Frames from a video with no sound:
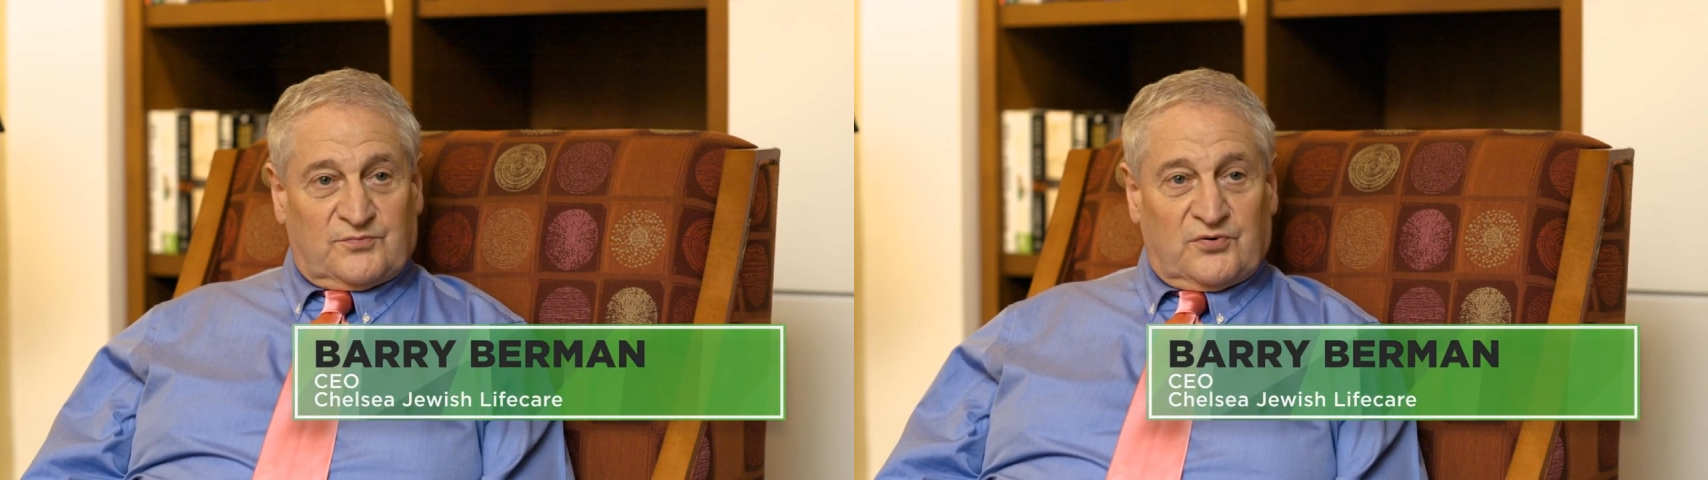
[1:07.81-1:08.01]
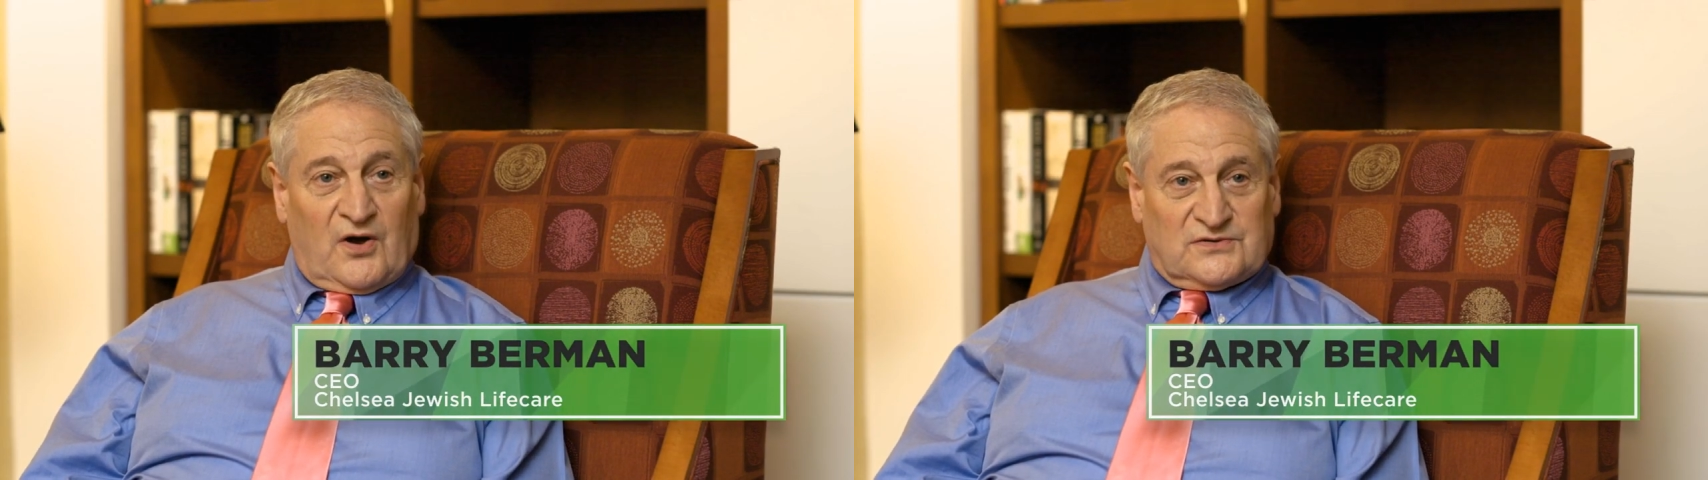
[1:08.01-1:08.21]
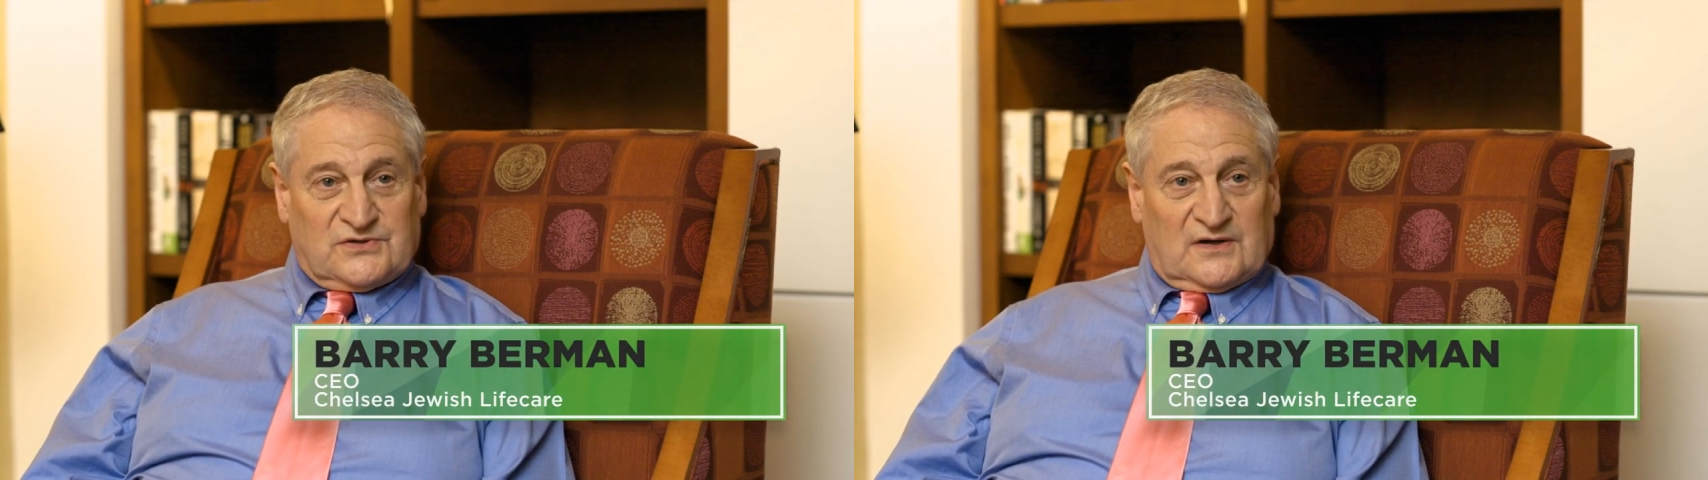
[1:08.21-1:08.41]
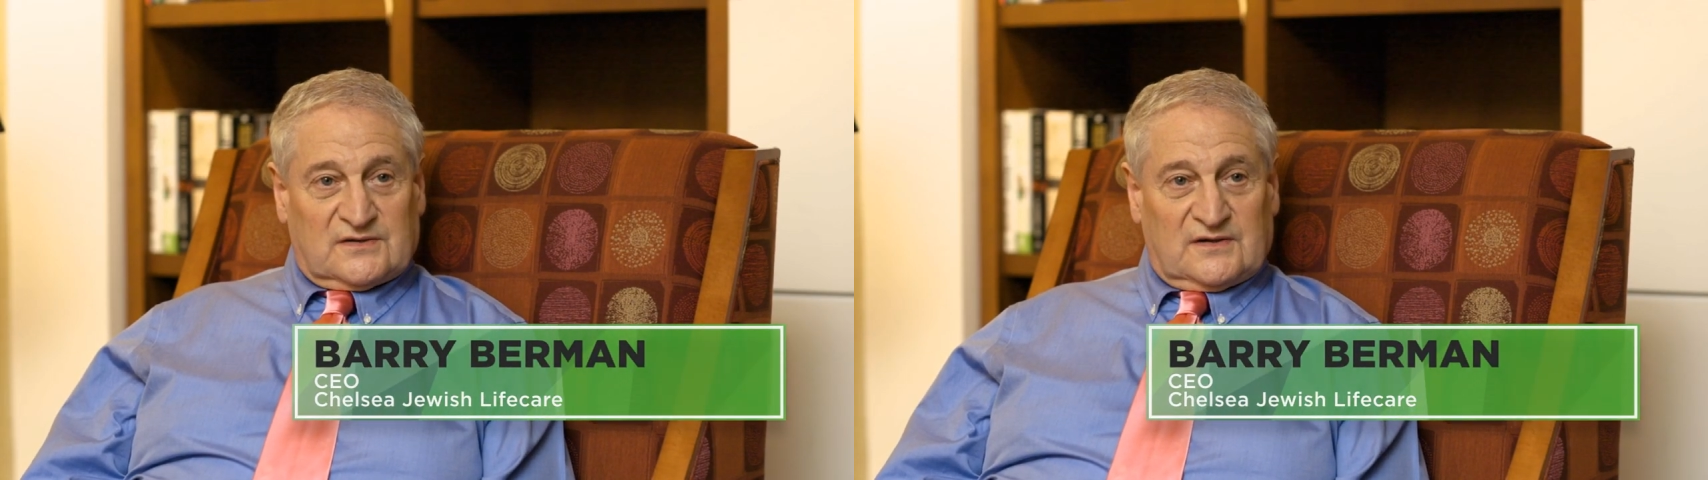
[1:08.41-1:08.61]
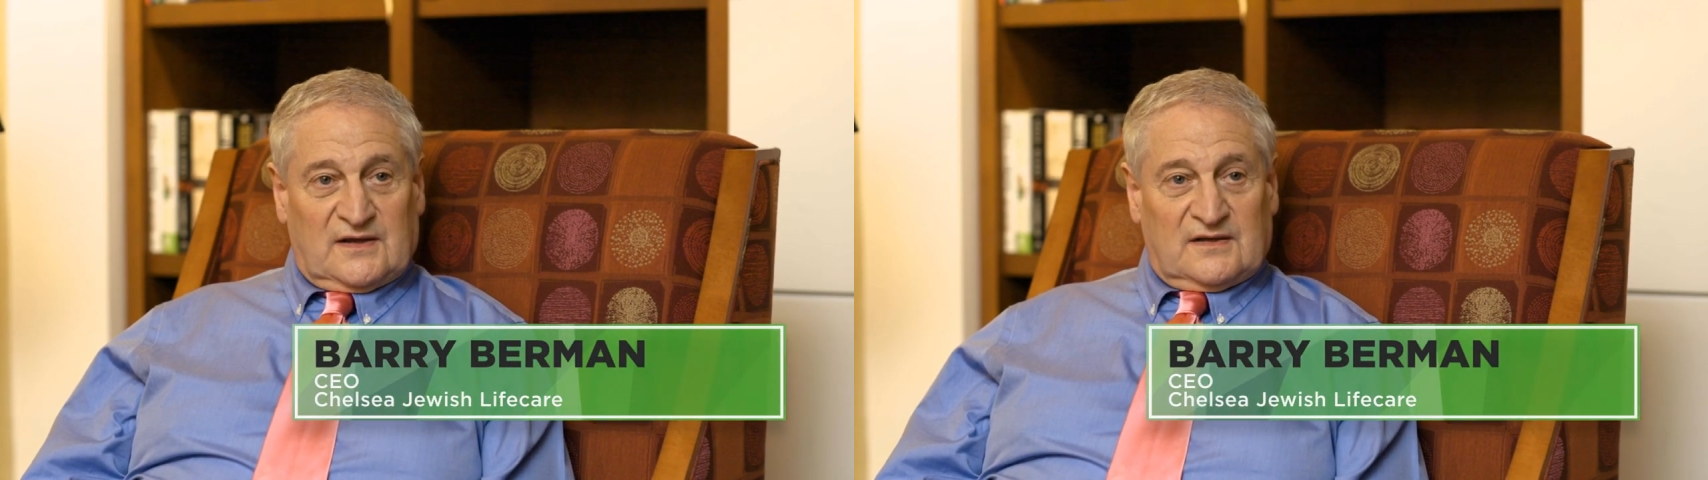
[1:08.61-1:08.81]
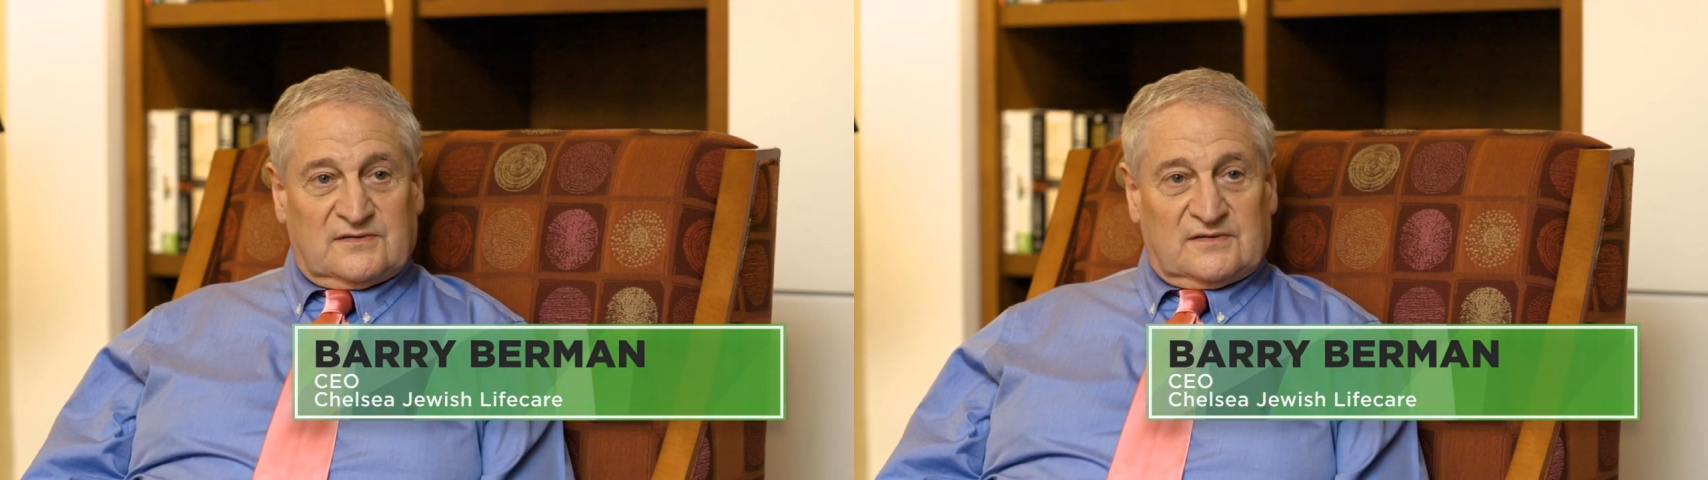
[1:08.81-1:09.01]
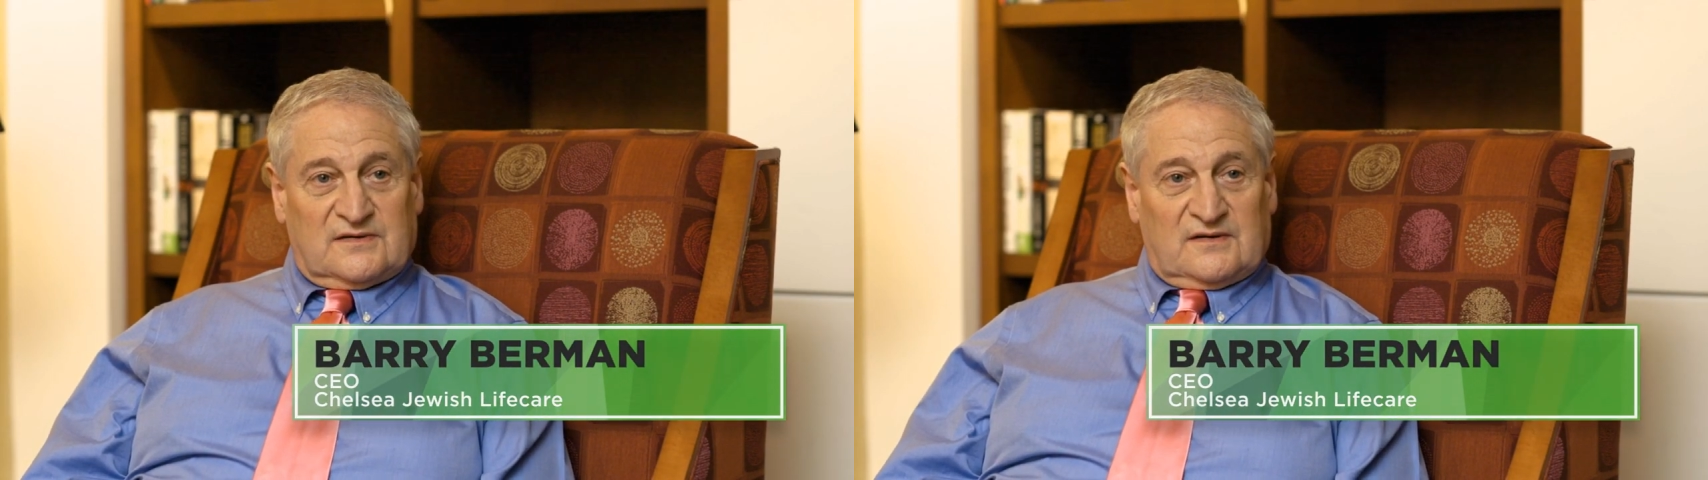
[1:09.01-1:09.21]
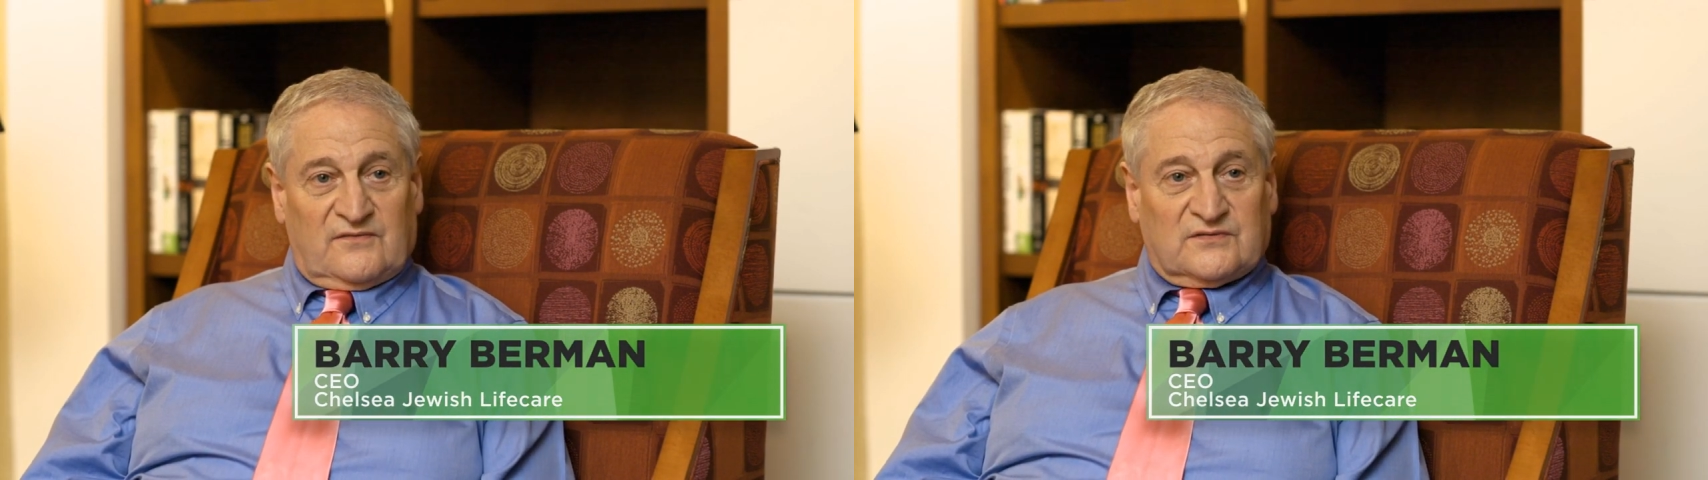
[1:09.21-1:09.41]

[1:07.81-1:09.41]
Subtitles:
project is the